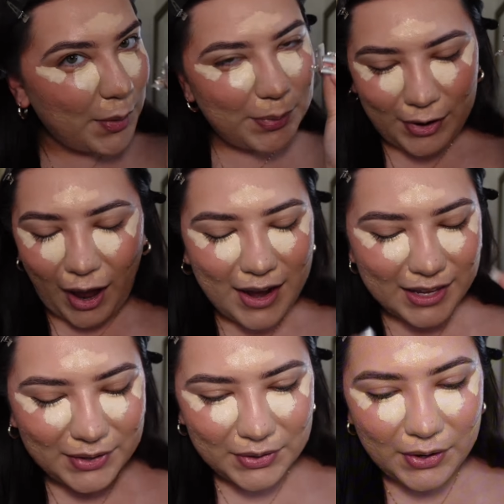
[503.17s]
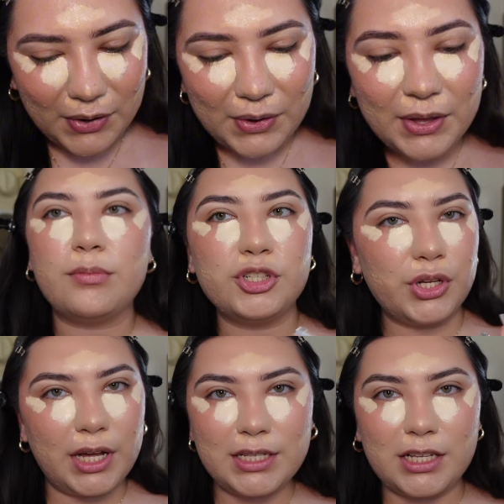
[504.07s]
proud of you, girl. I'm gonna show you
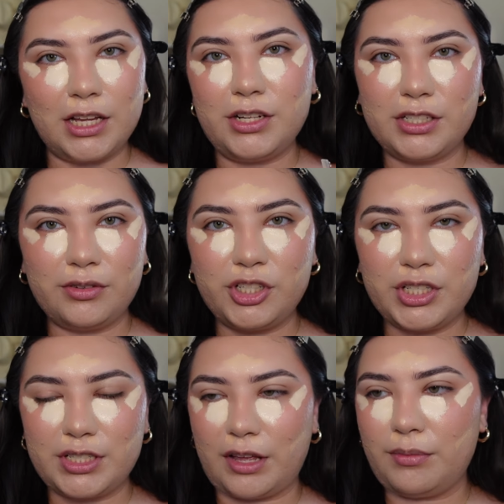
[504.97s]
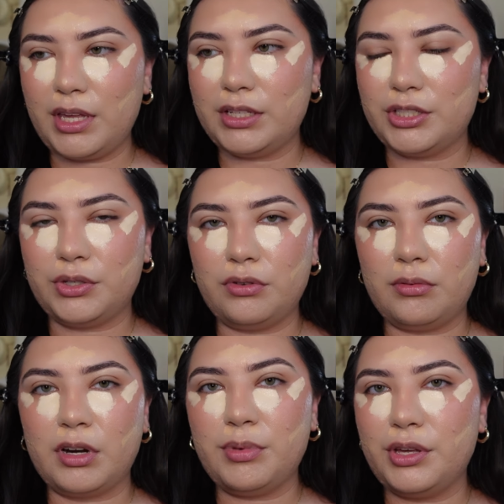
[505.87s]
guys the other stuff she sent me too. I'm
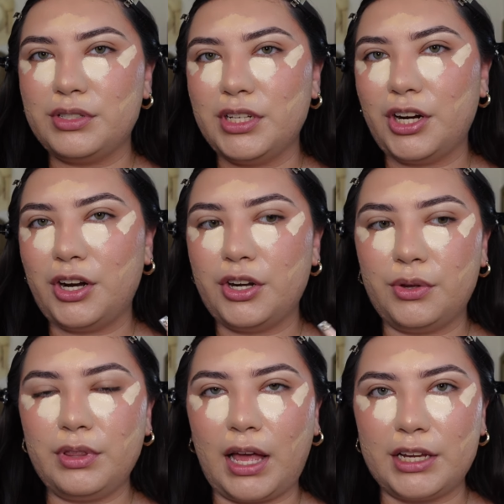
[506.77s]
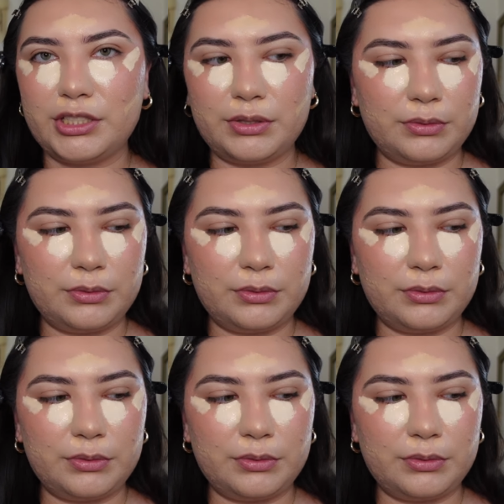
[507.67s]
gonna be using her new lash.